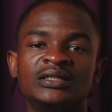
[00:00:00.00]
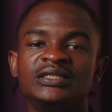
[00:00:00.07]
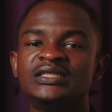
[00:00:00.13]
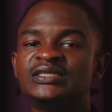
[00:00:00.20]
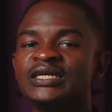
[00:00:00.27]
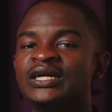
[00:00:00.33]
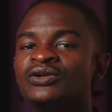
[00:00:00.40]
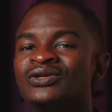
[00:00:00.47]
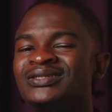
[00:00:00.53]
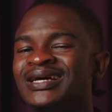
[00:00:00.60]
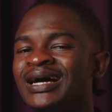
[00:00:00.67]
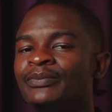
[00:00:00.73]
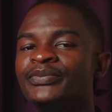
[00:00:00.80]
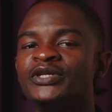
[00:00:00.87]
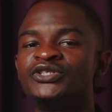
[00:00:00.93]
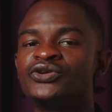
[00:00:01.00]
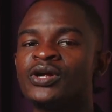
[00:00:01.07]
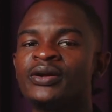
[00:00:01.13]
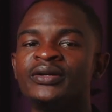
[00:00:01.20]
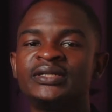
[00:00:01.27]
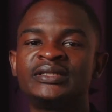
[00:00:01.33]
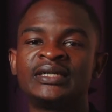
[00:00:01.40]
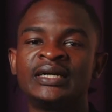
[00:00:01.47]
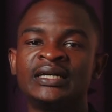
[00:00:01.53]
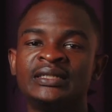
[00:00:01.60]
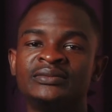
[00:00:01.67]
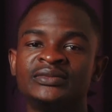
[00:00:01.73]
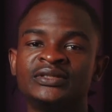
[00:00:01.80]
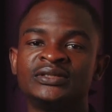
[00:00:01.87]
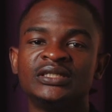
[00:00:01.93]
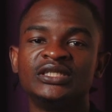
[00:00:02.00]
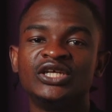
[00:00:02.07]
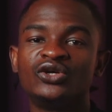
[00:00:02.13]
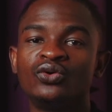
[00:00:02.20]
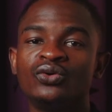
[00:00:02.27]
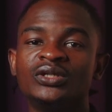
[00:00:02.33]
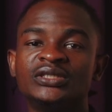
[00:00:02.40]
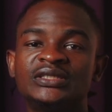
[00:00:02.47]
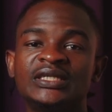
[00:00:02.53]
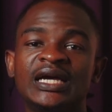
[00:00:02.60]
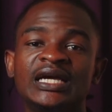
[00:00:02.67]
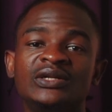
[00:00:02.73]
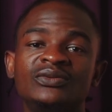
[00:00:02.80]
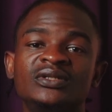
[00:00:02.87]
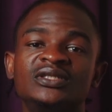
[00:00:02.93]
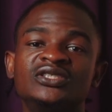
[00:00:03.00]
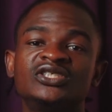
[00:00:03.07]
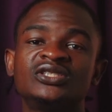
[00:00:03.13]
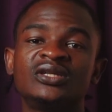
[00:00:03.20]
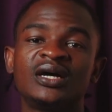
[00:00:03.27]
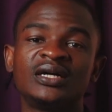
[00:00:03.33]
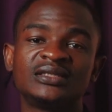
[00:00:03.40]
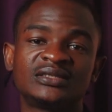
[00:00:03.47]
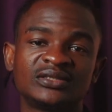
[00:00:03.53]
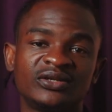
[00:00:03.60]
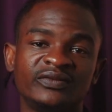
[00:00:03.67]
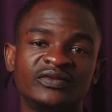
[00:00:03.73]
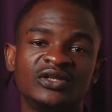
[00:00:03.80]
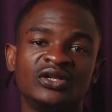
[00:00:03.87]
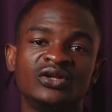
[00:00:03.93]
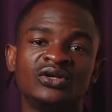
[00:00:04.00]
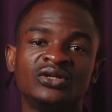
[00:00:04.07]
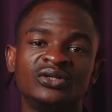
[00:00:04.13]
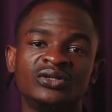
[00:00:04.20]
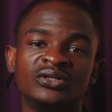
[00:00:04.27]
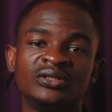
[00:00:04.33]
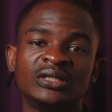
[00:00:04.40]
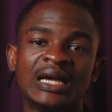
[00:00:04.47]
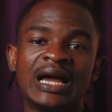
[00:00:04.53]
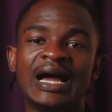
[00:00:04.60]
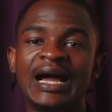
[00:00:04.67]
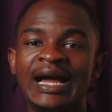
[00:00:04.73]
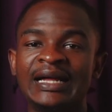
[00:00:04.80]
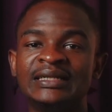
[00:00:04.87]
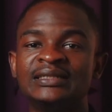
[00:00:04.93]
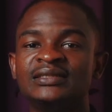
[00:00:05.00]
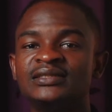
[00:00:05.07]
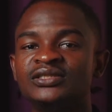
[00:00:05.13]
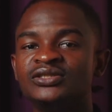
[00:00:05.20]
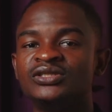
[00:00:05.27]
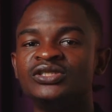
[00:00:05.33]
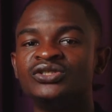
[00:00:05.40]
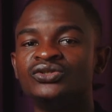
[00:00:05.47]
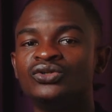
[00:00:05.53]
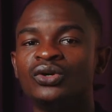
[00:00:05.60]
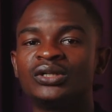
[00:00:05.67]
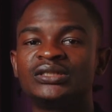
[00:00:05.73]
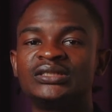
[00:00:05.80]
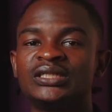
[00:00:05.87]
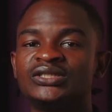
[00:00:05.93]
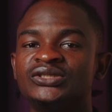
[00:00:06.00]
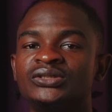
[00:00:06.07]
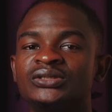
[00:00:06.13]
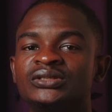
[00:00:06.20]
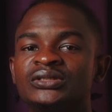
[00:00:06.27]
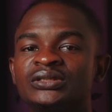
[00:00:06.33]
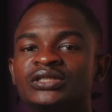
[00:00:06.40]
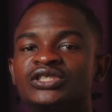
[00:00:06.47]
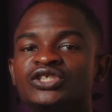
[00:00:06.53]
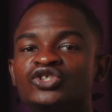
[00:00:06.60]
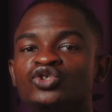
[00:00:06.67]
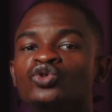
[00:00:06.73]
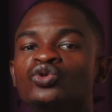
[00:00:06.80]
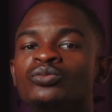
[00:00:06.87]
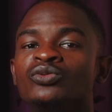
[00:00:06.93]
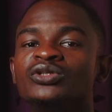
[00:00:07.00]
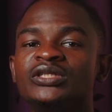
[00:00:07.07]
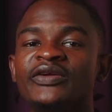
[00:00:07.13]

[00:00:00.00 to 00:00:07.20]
These are not arbitrary times. They coincide with the start of the London and the New York sessions, the two most